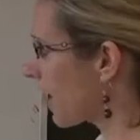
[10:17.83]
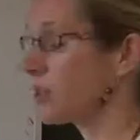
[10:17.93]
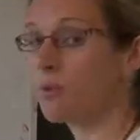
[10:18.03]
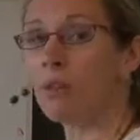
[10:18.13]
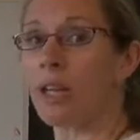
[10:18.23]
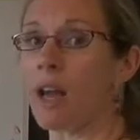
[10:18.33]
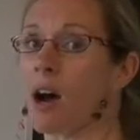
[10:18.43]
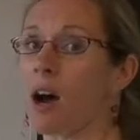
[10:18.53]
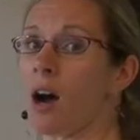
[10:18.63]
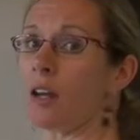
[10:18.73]
back is really
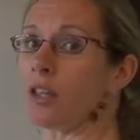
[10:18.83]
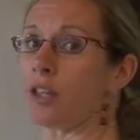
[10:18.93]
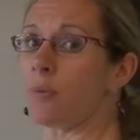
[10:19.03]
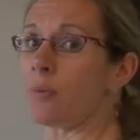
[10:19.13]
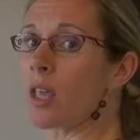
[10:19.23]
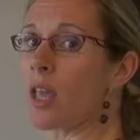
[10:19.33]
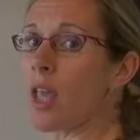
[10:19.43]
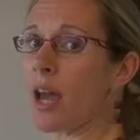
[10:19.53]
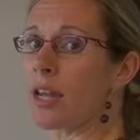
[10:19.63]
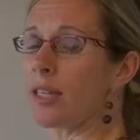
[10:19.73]
arched
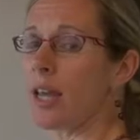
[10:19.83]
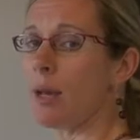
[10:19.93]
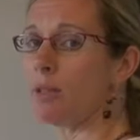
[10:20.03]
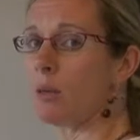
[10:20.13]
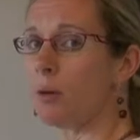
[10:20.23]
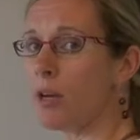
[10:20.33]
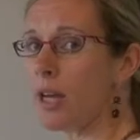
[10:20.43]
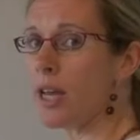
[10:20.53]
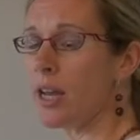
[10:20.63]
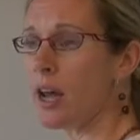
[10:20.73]
and his hips are
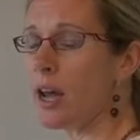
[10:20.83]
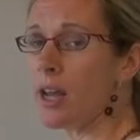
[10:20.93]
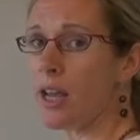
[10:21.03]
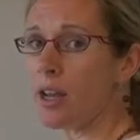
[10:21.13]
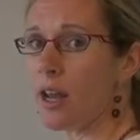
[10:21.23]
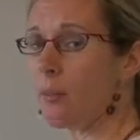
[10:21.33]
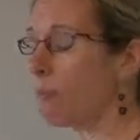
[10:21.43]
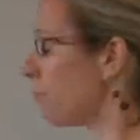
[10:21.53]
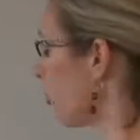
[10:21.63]
put in a